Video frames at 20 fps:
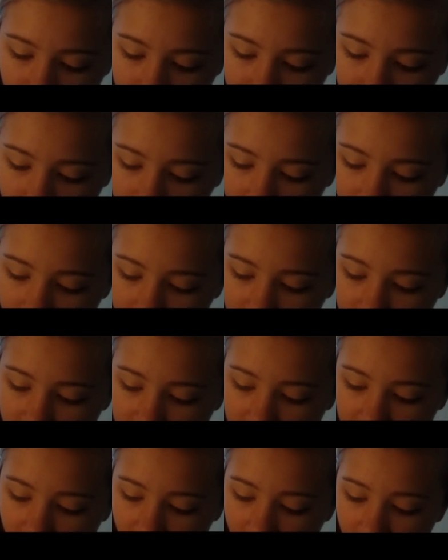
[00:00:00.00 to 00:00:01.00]

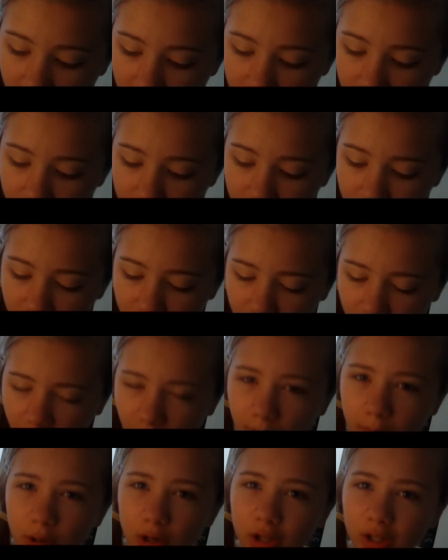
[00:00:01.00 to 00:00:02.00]
because I'm
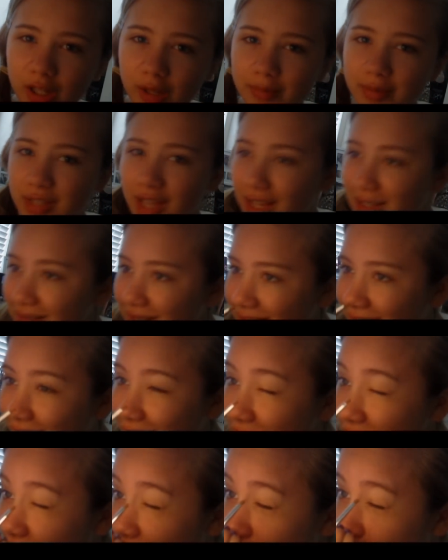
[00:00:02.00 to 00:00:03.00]
currently obsessed with
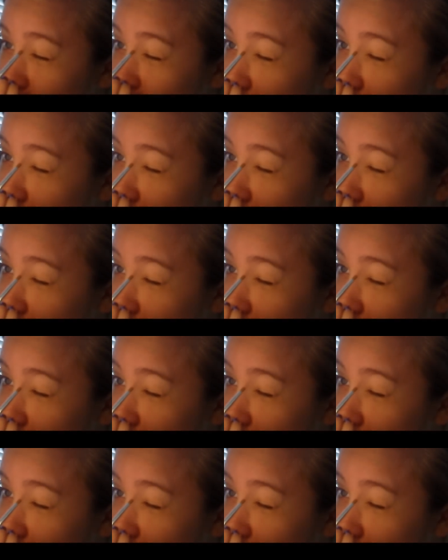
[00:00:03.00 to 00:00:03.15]
her song